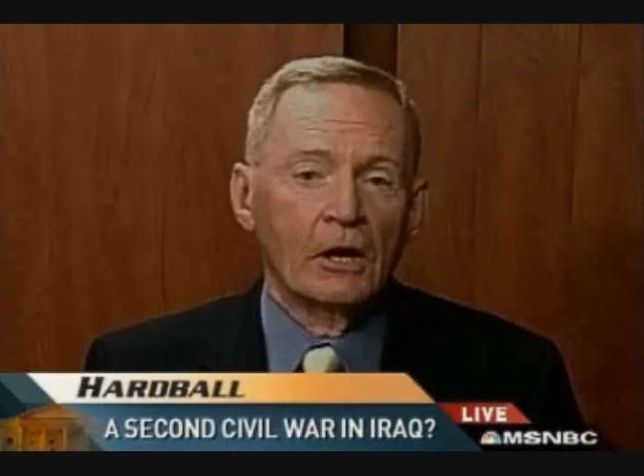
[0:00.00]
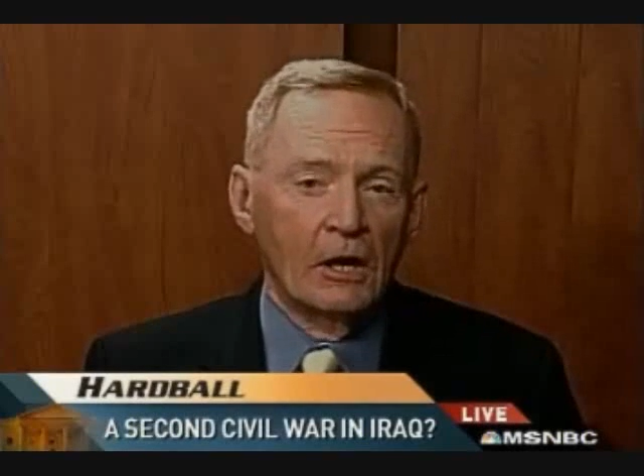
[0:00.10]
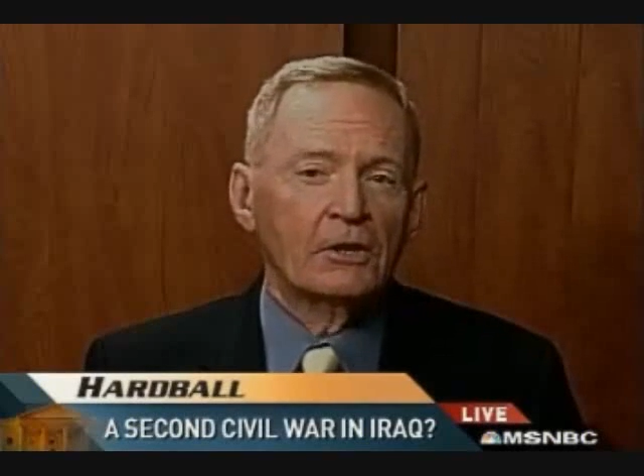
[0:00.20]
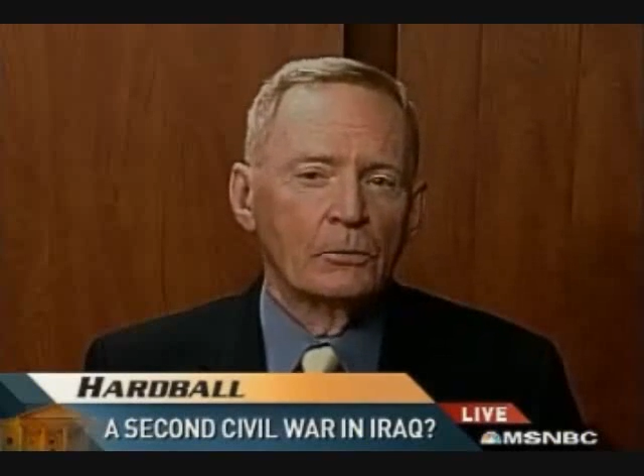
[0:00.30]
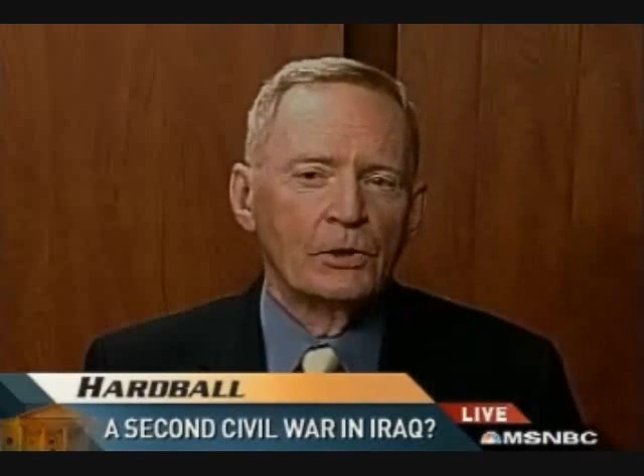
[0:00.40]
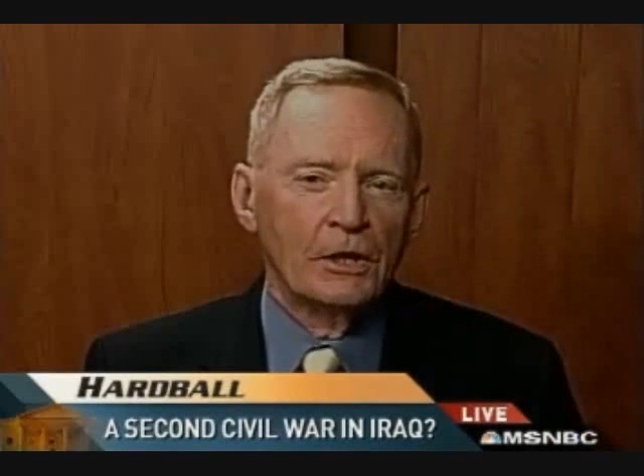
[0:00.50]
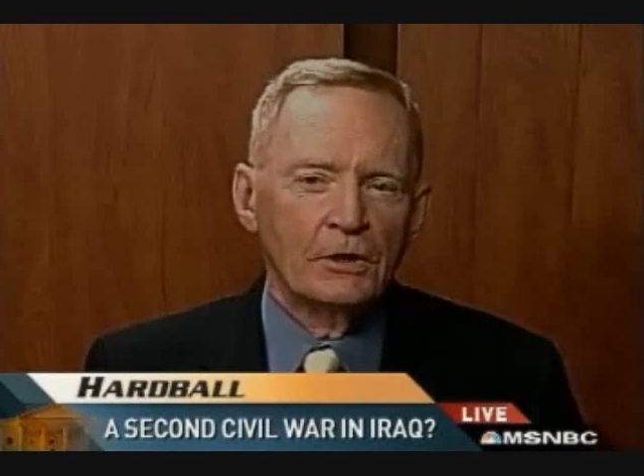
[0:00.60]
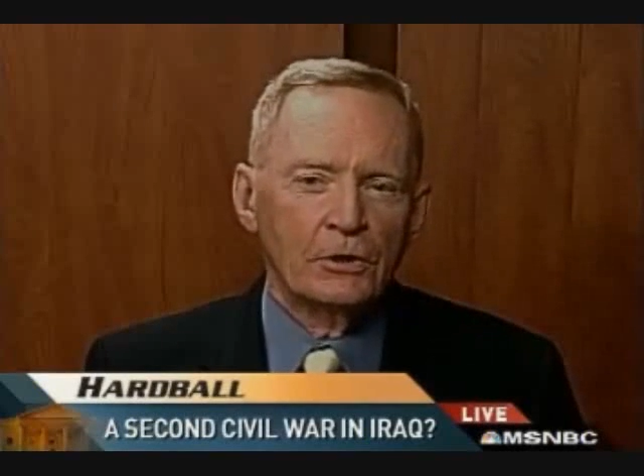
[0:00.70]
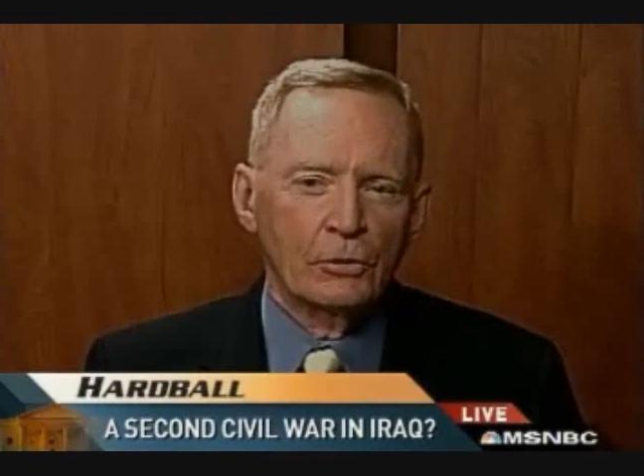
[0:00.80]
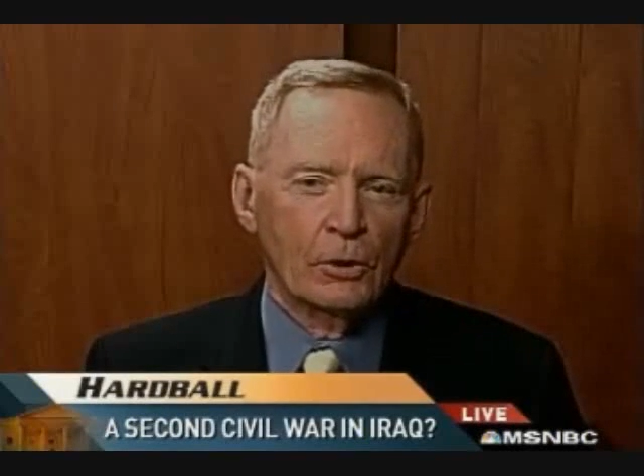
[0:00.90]
or how can we
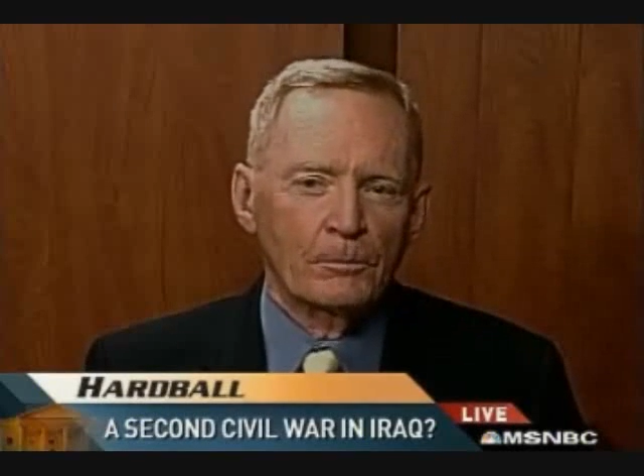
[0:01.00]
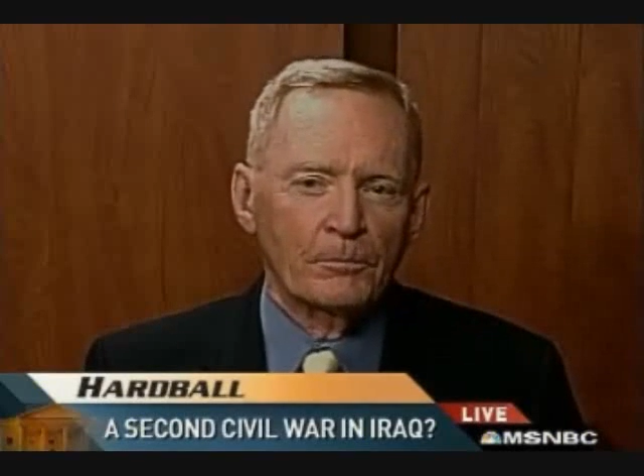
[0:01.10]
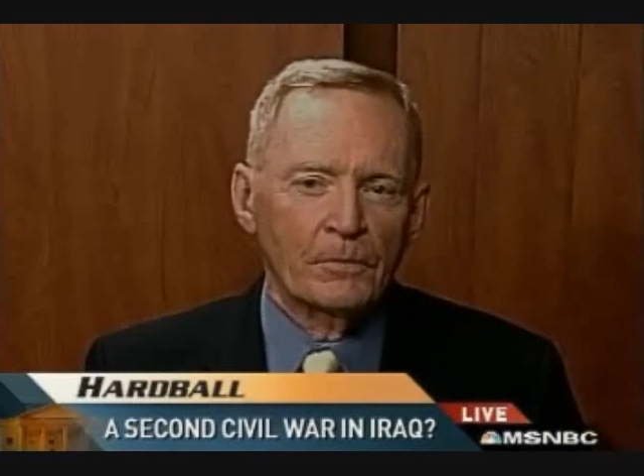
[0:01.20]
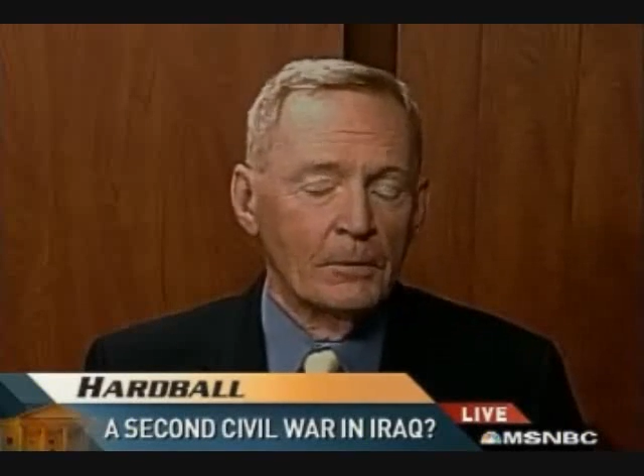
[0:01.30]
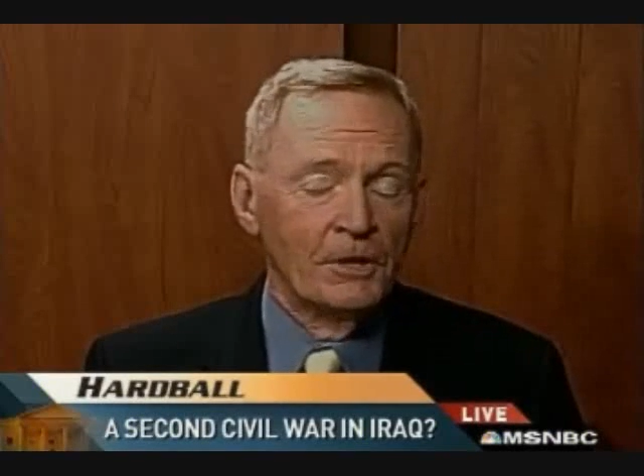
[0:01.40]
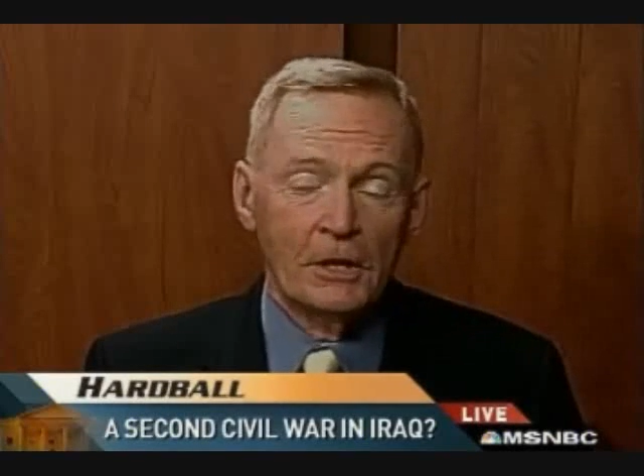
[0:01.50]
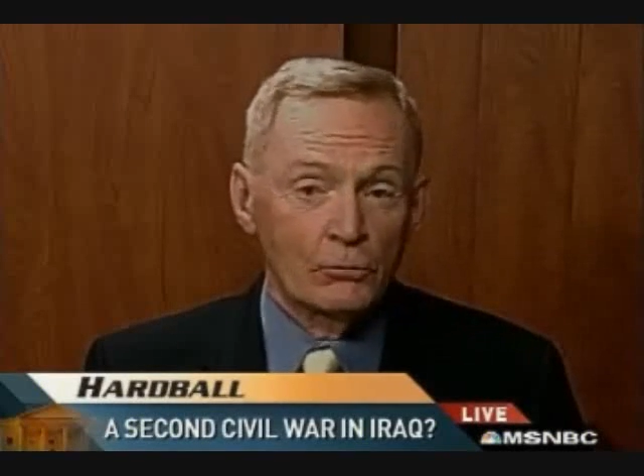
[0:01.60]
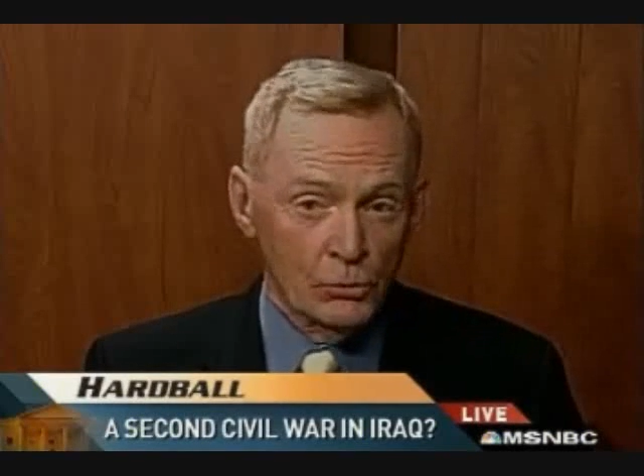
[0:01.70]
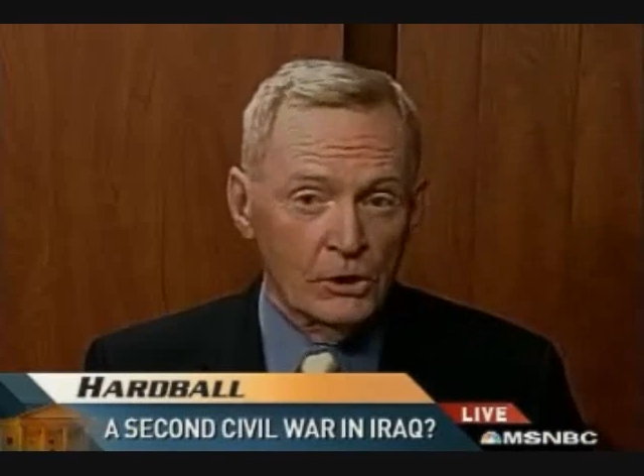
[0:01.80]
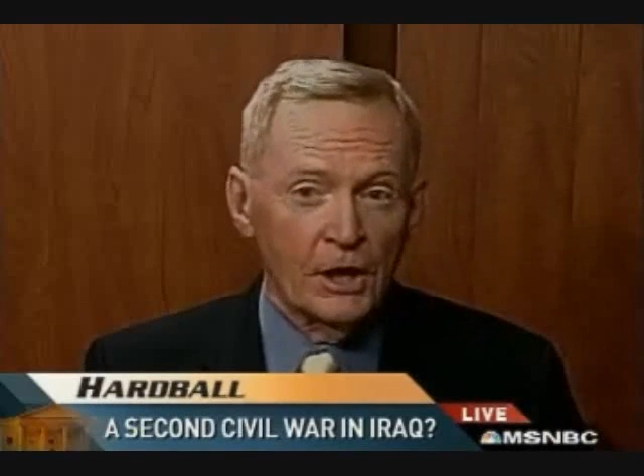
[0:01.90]
hit Europe. I mean, they're real